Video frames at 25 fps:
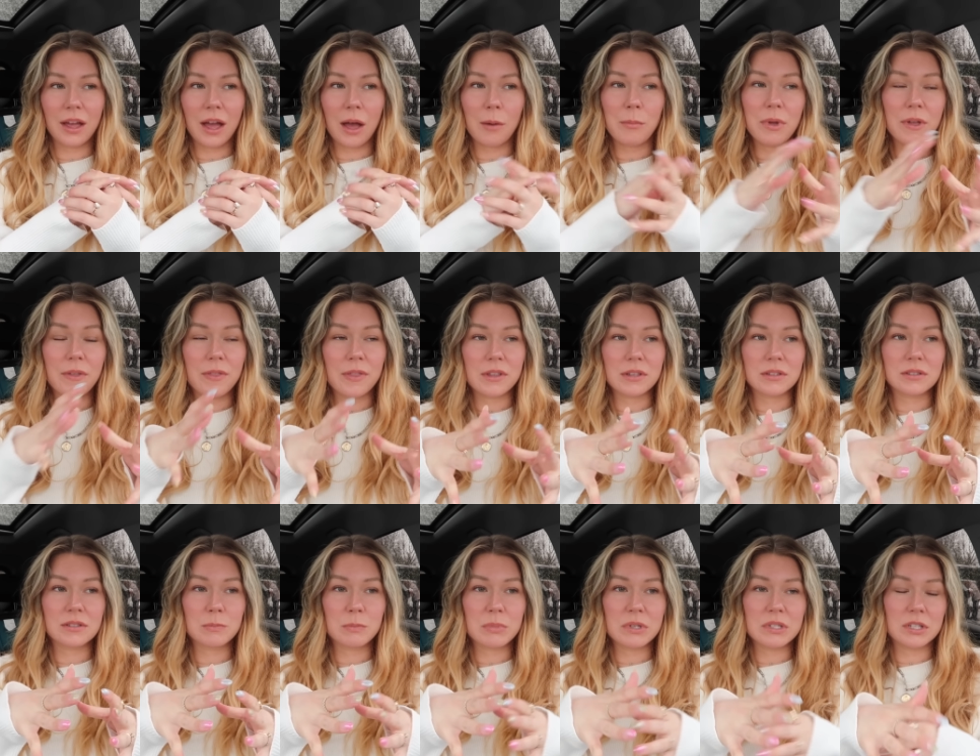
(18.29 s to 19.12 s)
I'm in
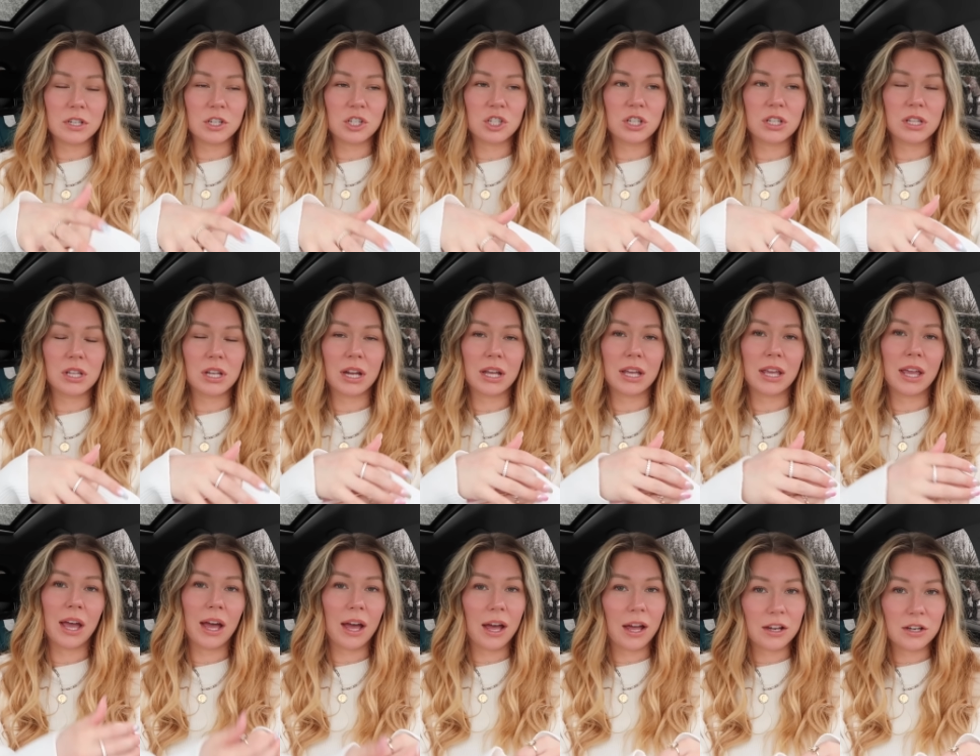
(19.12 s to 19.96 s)
this position that I
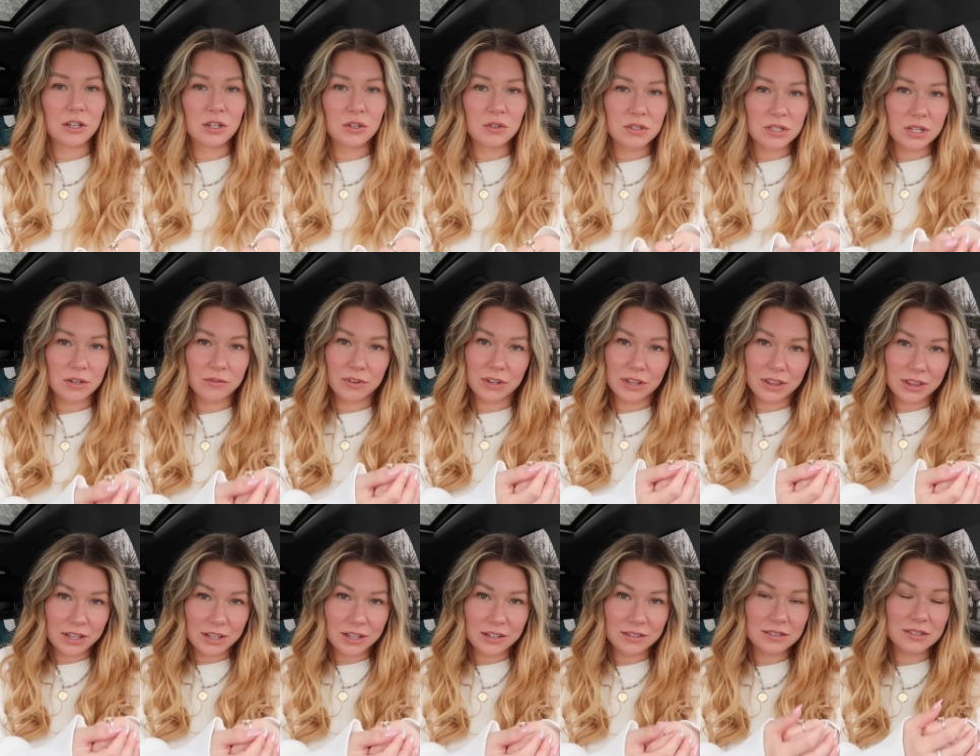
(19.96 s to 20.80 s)
can do stuff
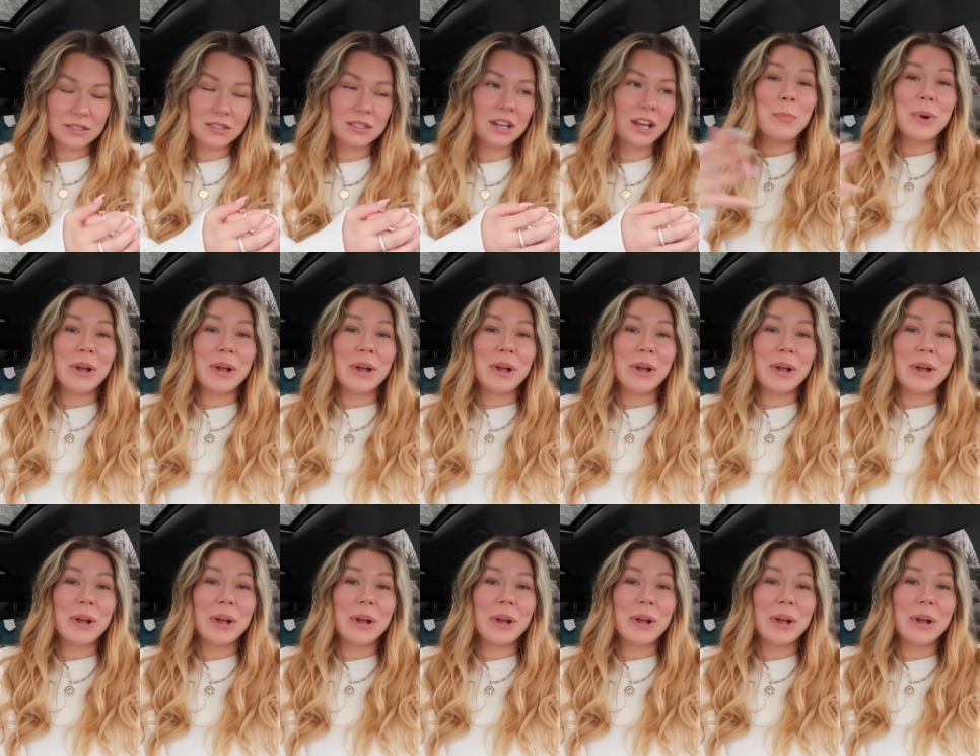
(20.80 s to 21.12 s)
like this.